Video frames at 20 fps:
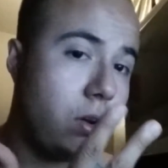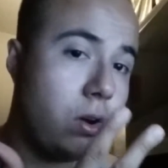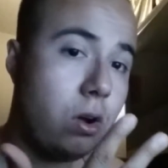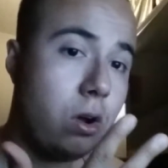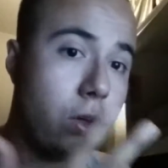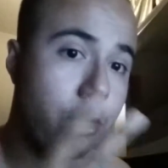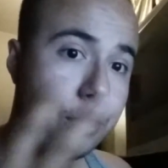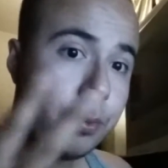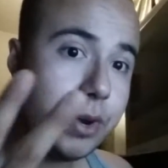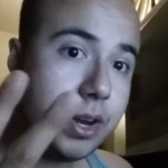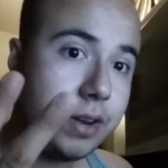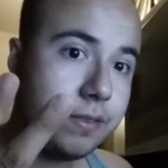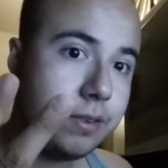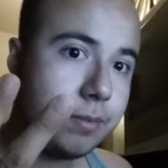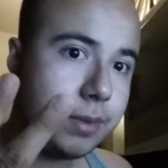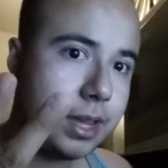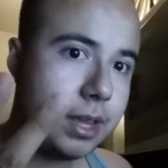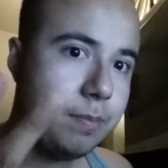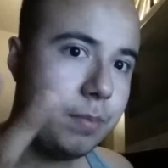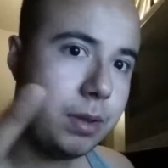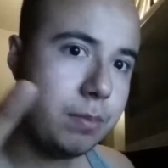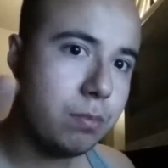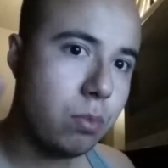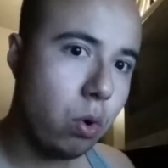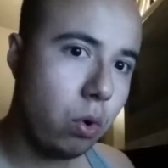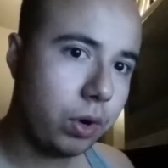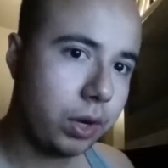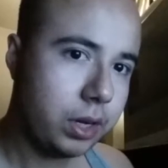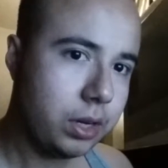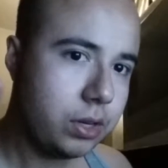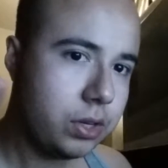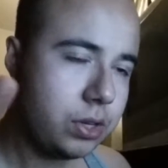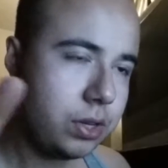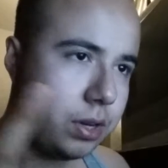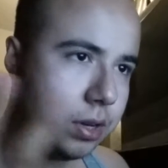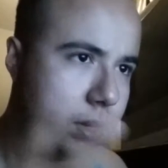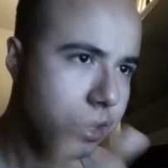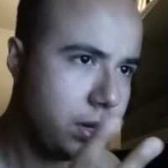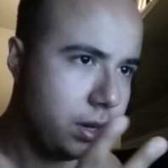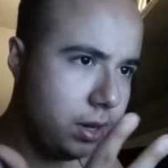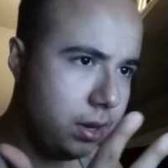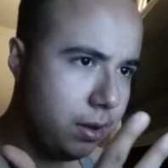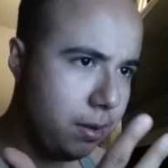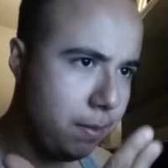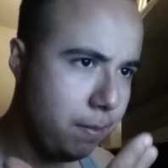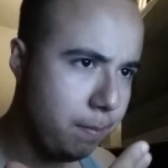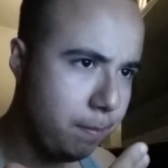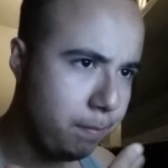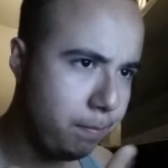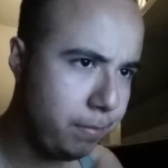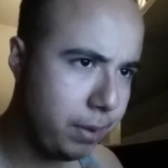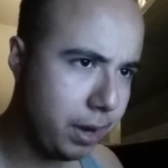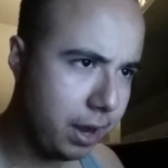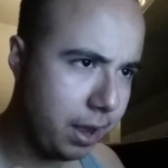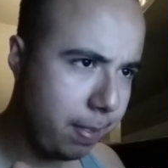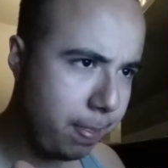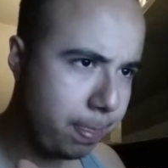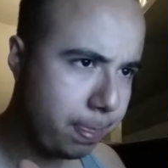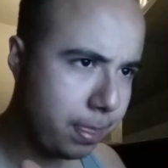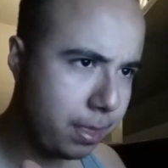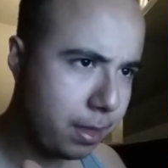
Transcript: All 3 of them can be mortgaged, but